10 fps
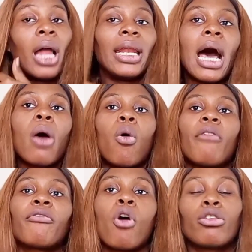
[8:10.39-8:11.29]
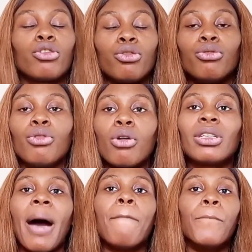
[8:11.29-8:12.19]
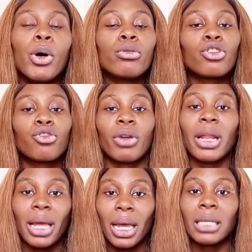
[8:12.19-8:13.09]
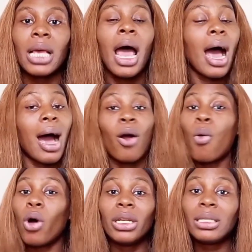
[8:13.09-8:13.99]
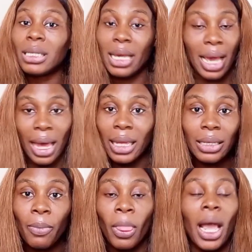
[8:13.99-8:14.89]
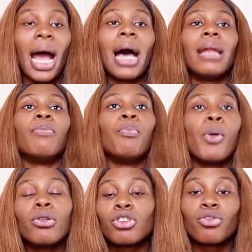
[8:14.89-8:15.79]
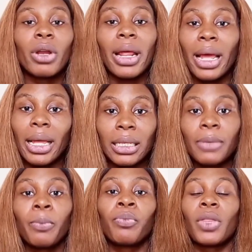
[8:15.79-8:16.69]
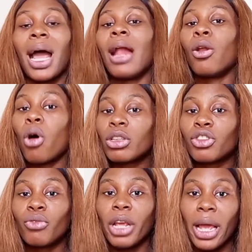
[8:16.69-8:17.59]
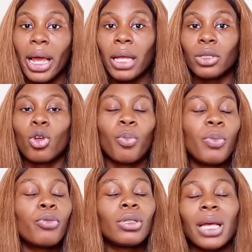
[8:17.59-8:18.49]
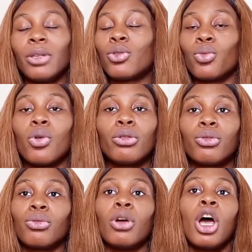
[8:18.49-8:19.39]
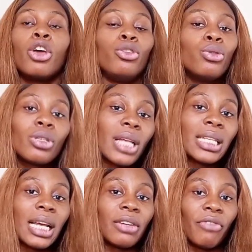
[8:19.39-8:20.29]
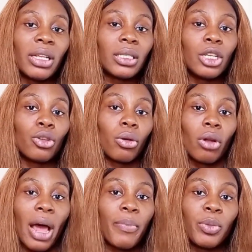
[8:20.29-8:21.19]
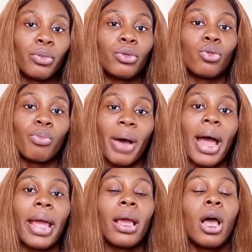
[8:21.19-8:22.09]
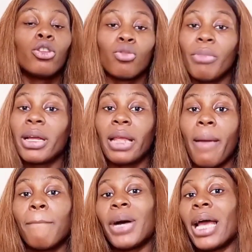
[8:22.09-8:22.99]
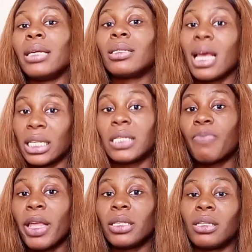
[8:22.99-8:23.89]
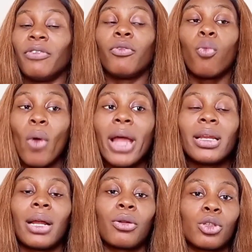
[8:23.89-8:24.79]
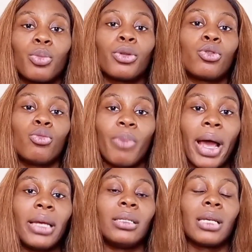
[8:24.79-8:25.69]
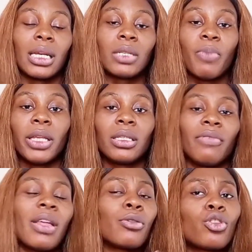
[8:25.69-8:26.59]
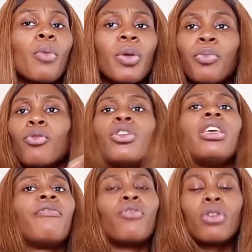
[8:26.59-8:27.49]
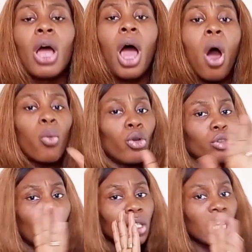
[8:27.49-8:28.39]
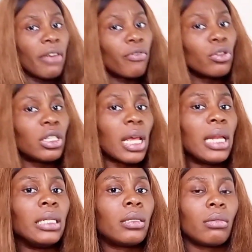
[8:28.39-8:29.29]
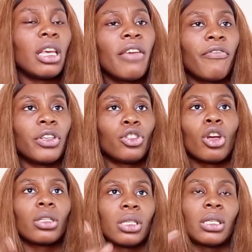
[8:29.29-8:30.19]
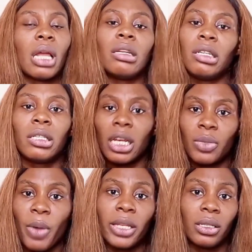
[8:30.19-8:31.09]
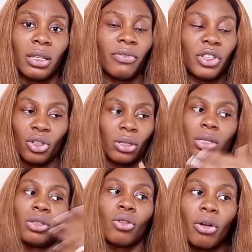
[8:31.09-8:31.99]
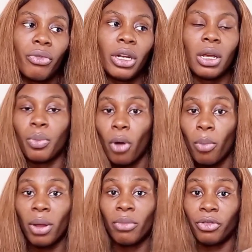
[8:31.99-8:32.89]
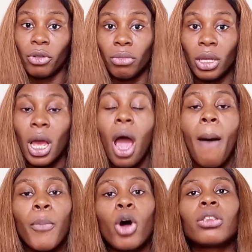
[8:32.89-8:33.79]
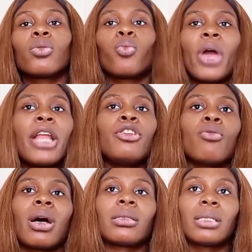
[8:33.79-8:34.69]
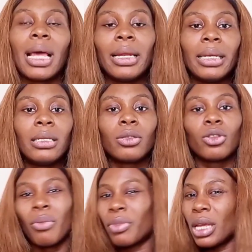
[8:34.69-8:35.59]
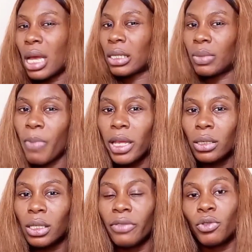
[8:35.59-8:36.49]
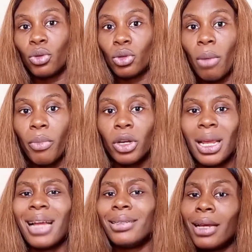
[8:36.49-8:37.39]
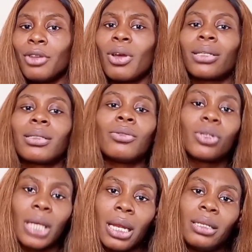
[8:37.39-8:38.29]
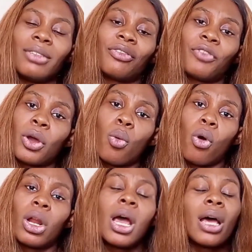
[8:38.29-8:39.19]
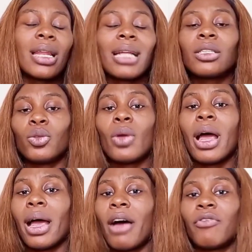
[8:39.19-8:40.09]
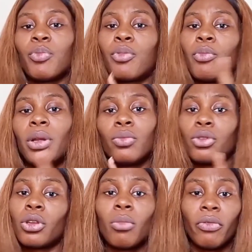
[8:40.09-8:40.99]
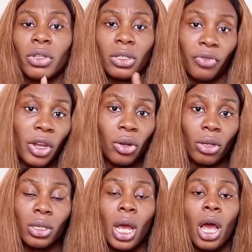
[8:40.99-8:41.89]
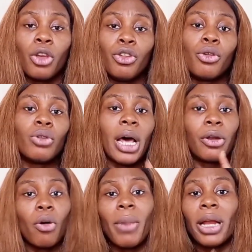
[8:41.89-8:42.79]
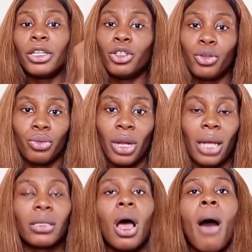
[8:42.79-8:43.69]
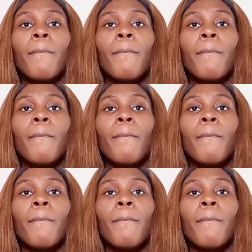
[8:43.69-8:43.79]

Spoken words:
Now of course, you know that bone straight hairs are quality hairs and bone straight hairs are luxury hairs, so people tend to want to use that advantage on other people to make them buy it expensive where they are not supposed to buy it expensive. Now some people even will not even sell it. If it's just the selling it expensive is not really a problem for me, but when you are selling something expensive to somebody and then you are still selling the fake one, that is where I have a problem with some of these vendors, you know, that normally do that.